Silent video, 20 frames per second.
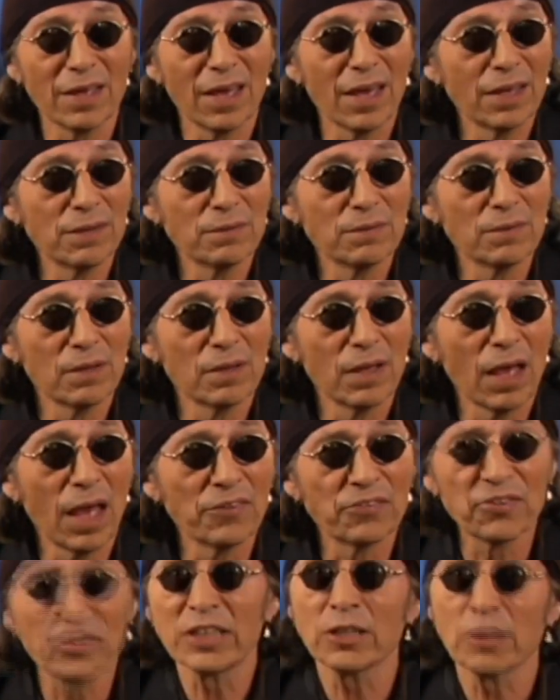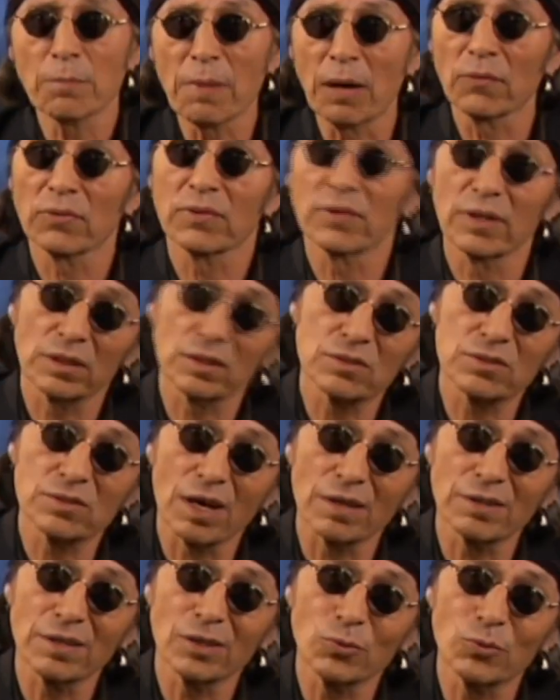and and think about things. See,
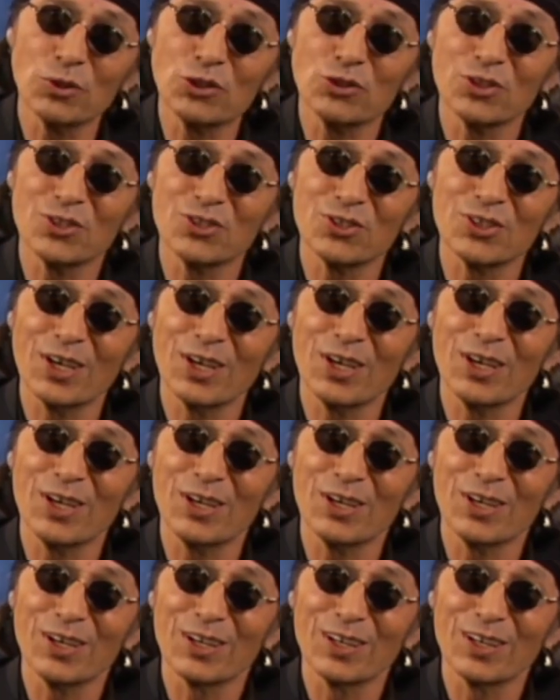I think we should say.